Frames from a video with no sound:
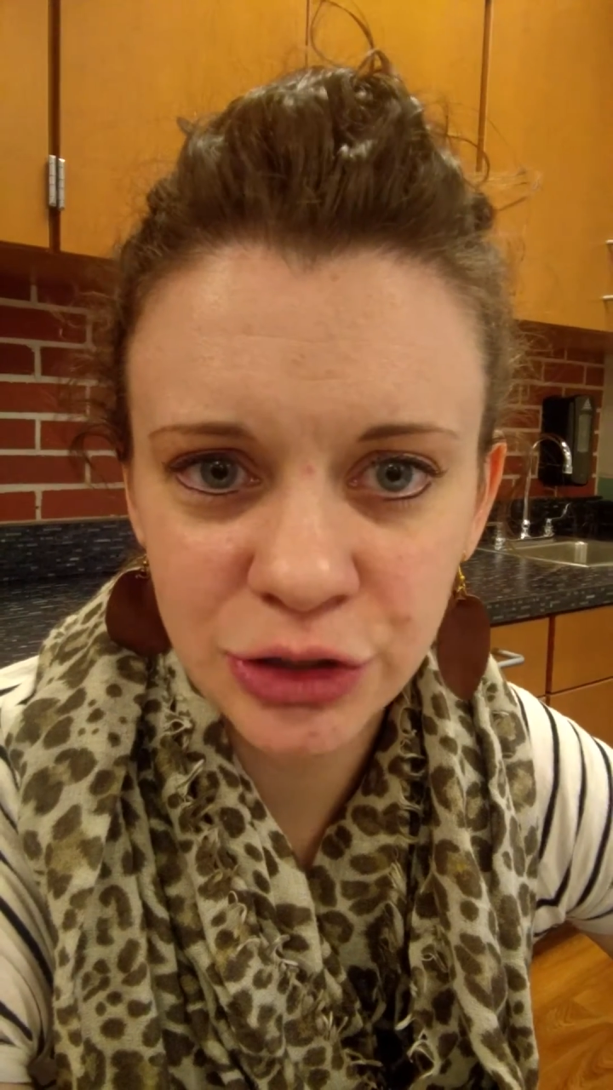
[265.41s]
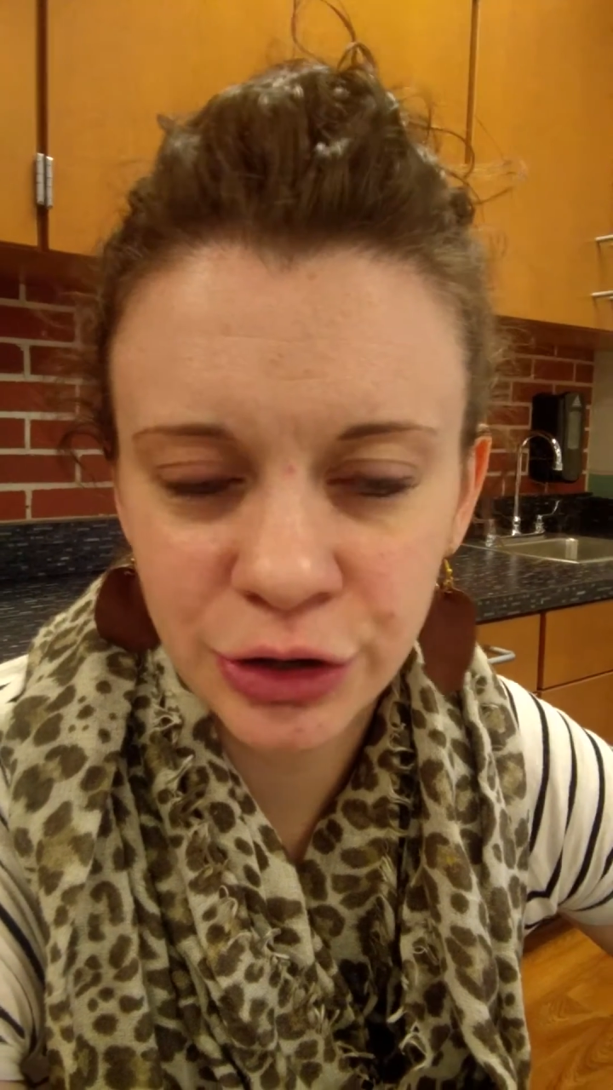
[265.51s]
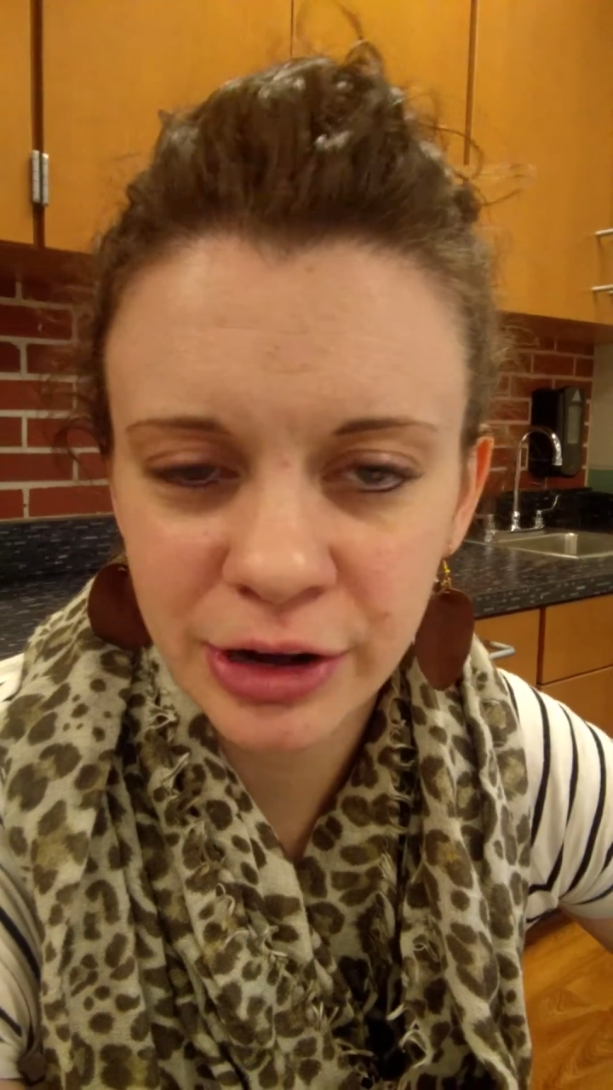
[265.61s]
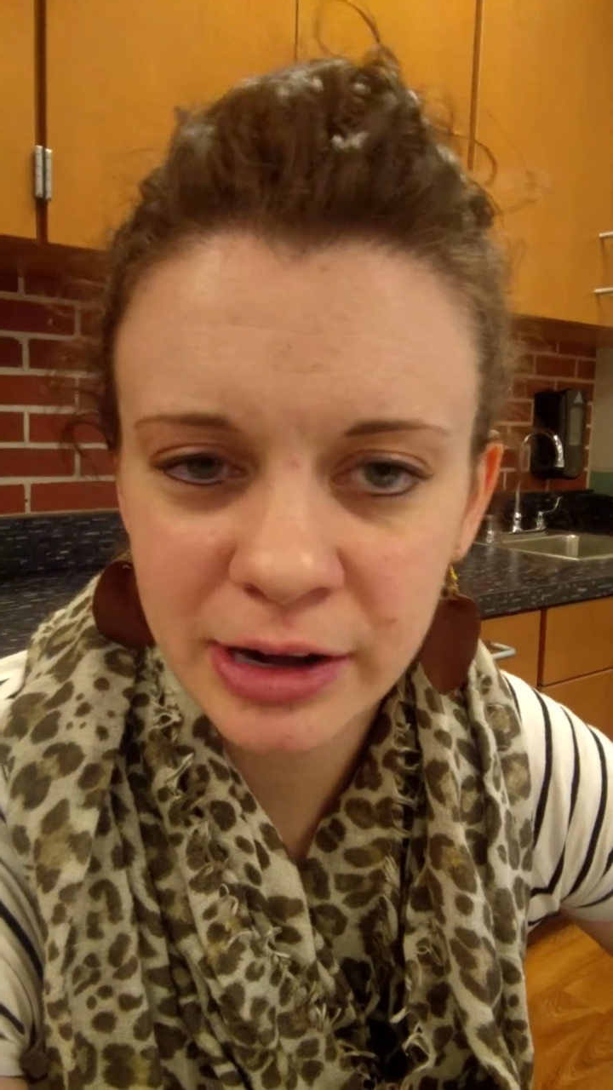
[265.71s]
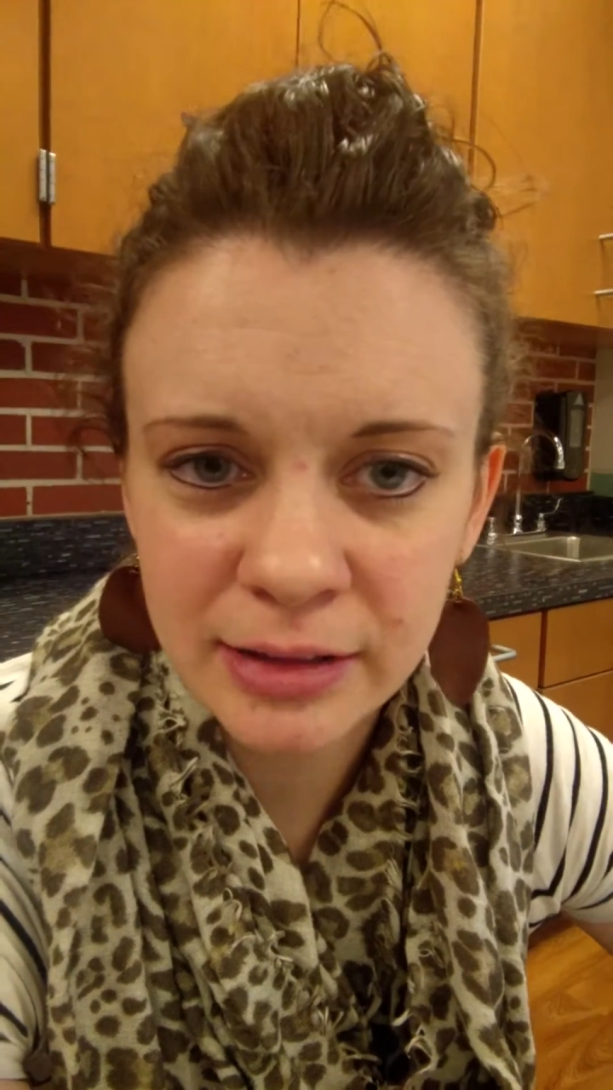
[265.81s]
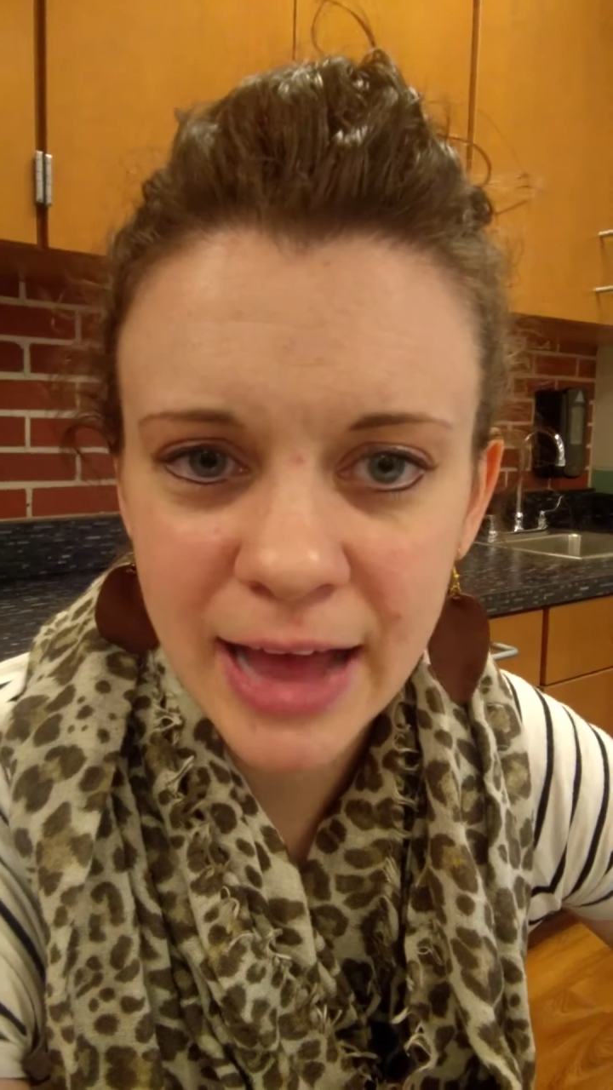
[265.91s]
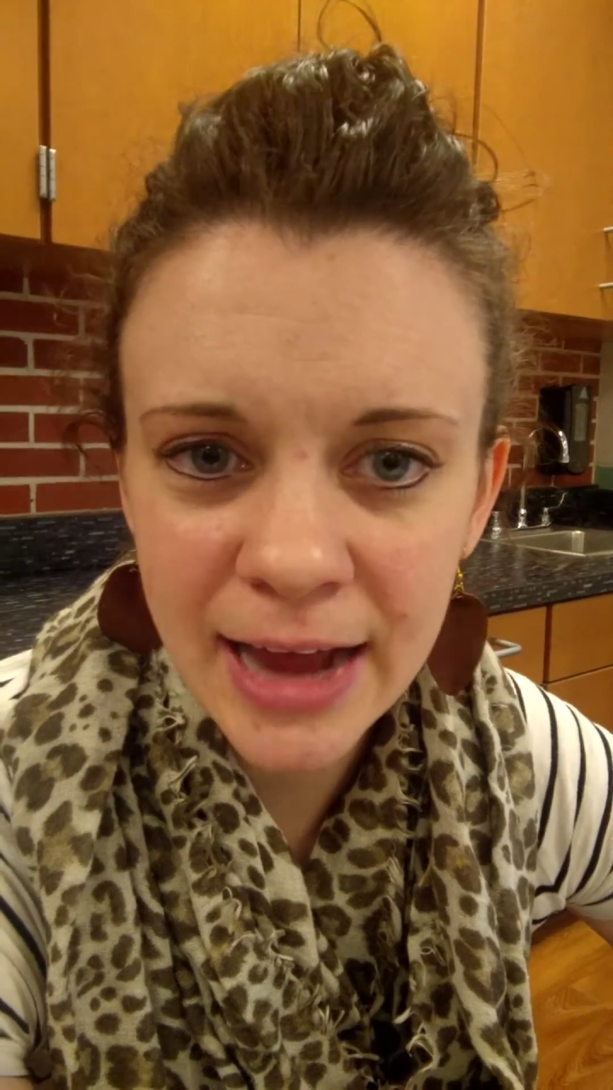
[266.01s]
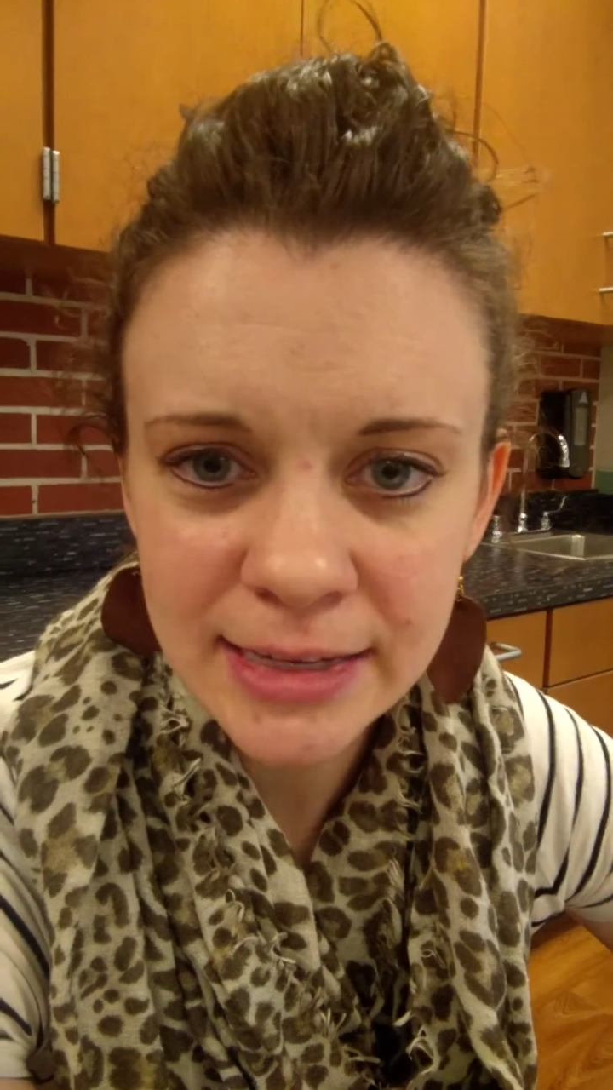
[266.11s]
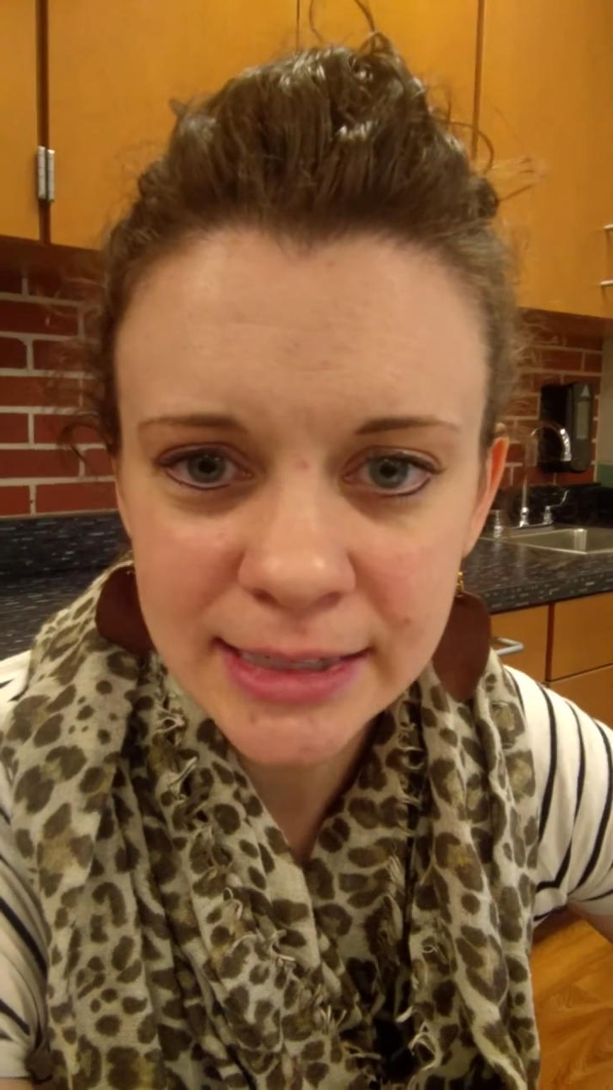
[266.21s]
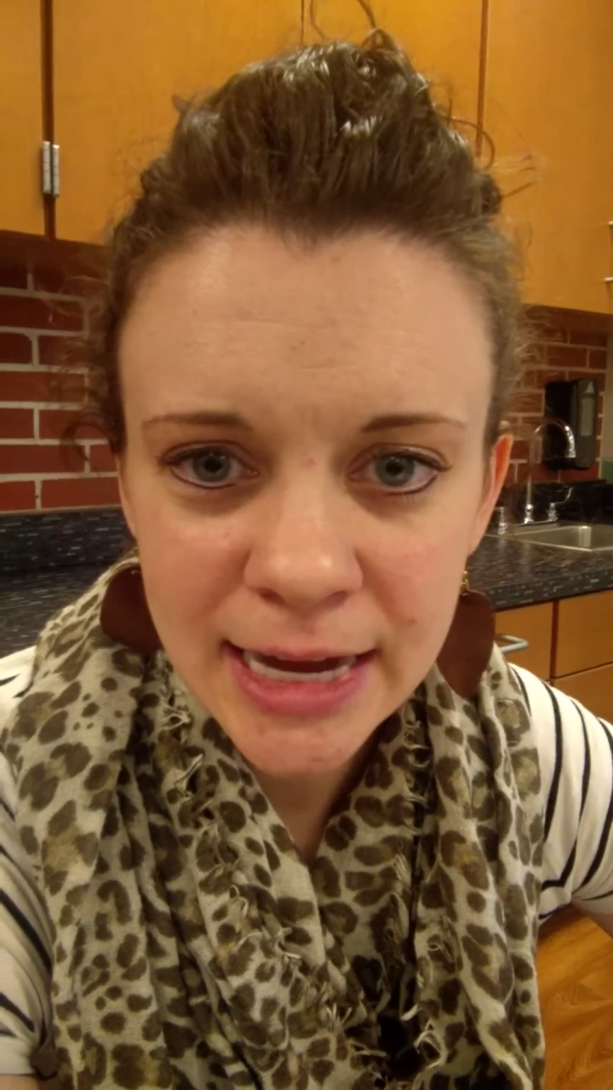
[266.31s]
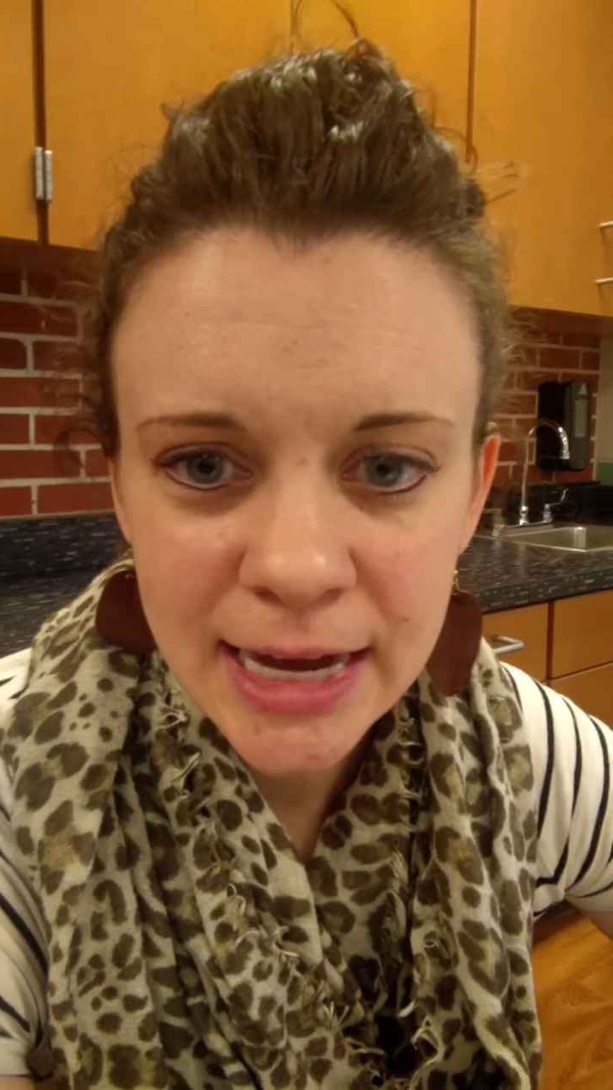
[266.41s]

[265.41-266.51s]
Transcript: during class.